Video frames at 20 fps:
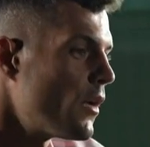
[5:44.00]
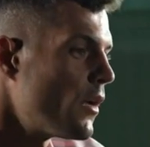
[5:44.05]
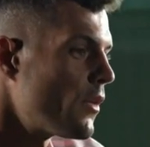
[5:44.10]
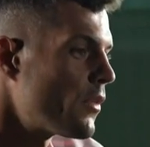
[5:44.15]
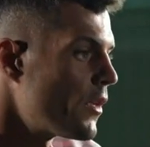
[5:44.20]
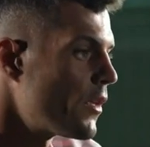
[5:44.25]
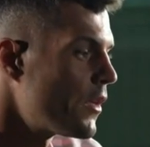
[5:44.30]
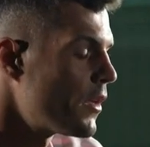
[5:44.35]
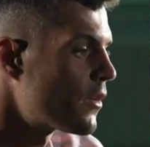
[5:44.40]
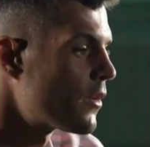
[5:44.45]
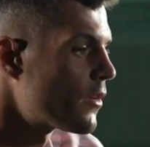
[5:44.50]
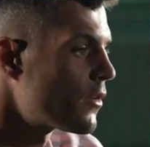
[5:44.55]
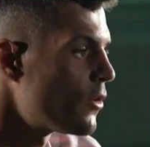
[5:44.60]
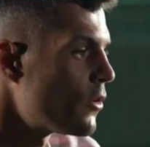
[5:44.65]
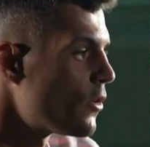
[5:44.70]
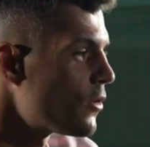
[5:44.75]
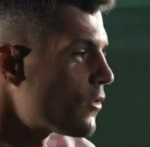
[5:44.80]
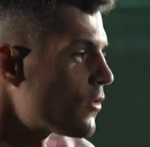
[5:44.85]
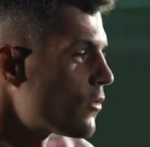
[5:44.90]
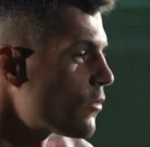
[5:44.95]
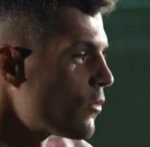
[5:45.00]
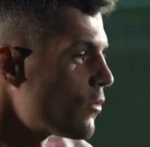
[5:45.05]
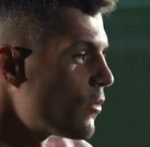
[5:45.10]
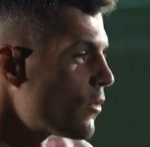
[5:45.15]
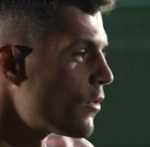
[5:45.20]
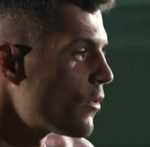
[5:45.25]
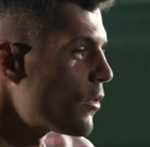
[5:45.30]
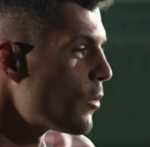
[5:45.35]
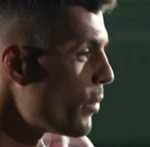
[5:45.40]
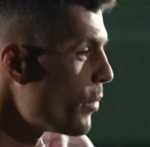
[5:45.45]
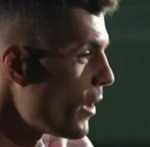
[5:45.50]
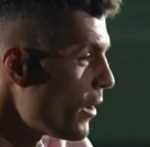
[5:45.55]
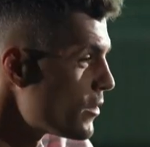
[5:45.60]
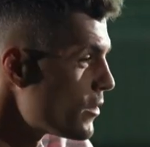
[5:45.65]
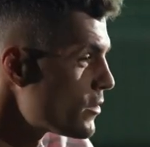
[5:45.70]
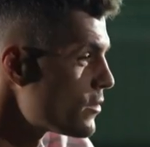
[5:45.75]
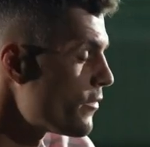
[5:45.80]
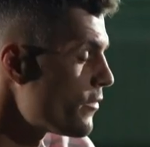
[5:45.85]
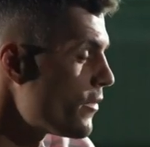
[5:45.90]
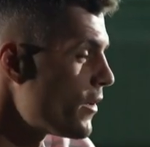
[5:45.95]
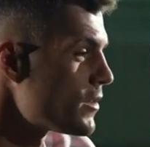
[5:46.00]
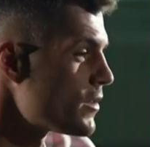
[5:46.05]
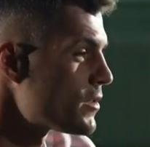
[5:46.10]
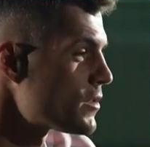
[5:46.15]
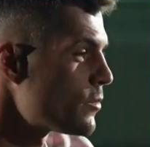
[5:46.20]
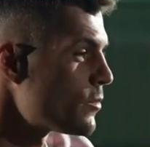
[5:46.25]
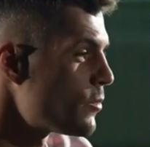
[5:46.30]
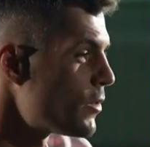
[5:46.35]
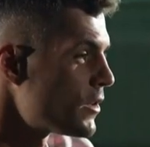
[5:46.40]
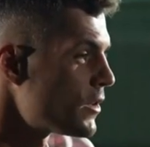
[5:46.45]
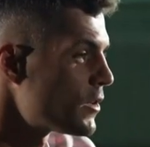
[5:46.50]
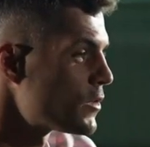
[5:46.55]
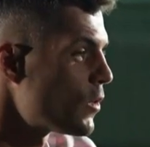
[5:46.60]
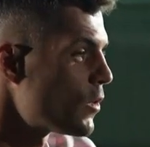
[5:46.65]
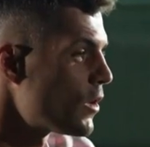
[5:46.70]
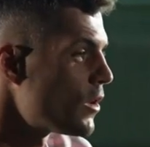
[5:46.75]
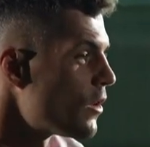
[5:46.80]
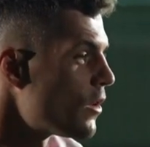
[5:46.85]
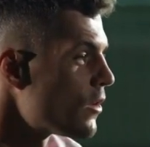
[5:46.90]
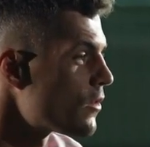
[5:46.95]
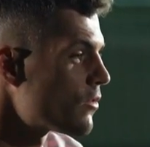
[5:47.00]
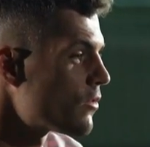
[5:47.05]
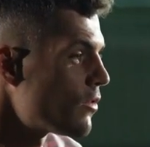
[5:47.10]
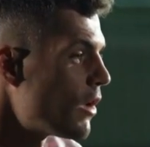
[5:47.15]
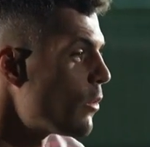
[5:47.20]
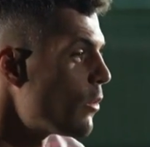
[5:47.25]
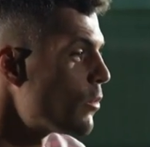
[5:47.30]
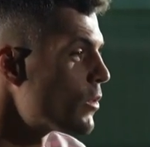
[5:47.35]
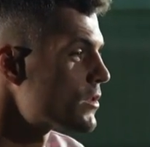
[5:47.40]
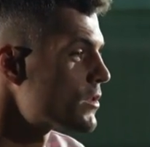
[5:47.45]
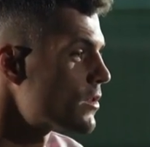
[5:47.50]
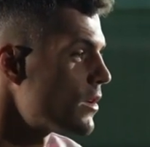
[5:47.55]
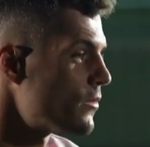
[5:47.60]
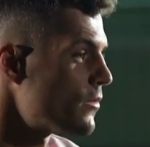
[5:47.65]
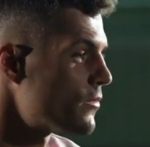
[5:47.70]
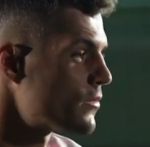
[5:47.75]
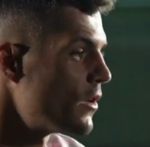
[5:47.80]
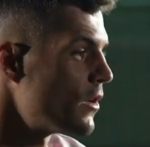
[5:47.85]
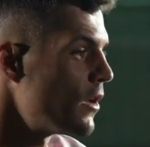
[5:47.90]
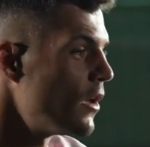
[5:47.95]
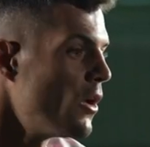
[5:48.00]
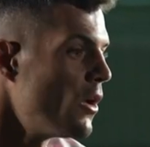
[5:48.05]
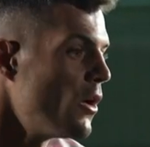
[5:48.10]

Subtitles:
I think not the parents of us, but as well not ourselves,